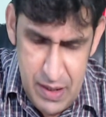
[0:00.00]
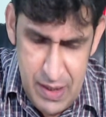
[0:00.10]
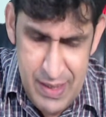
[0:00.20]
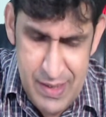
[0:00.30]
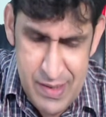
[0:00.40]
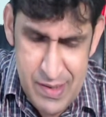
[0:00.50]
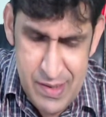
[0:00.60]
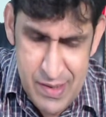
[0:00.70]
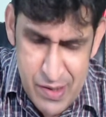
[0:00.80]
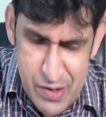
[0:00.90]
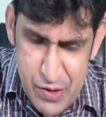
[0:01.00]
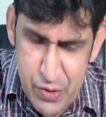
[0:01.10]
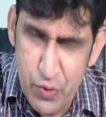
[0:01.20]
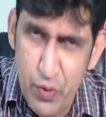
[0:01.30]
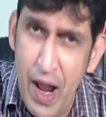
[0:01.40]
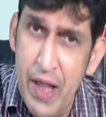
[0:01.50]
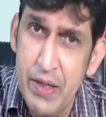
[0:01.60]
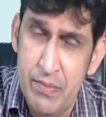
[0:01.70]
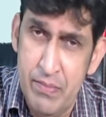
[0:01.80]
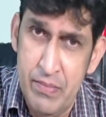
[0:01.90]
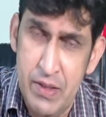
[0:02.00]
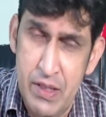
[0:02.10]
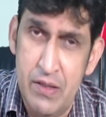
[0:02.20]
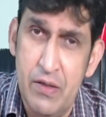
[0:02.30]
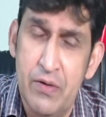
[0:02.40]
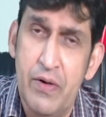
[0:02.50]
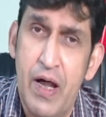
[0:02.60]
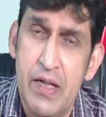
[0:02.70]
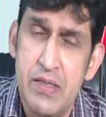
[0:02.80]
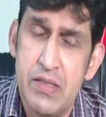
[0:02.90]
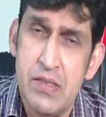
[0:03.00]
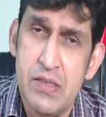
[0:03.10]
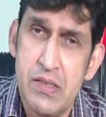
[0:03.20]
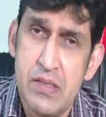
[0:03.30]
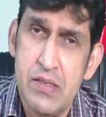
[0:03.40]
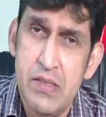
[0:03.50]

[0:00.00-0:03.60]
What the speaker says: in triumph in Christ.